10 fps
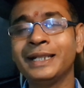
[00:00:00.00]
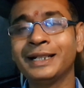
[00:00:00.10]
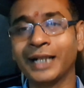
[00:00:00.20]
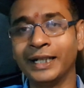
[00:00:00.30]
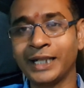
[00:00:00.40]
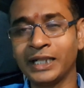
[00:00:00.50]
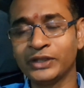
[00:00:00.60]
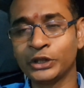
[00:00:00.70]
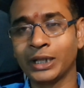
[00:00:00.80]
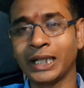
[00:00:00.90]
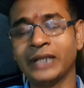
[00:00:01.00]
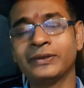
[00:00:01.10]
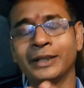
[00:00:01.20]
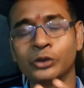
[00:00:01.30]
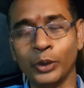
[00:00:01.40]
being content with your
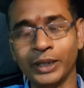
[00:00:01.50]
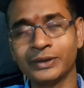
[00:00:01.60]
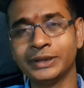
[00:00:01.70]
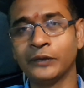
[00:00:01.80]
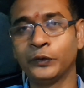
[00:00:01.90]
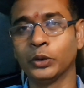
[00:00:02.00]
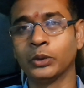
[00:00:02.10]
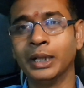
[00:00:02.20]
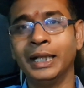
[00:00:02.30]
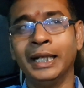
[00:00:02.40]
life and going with the flow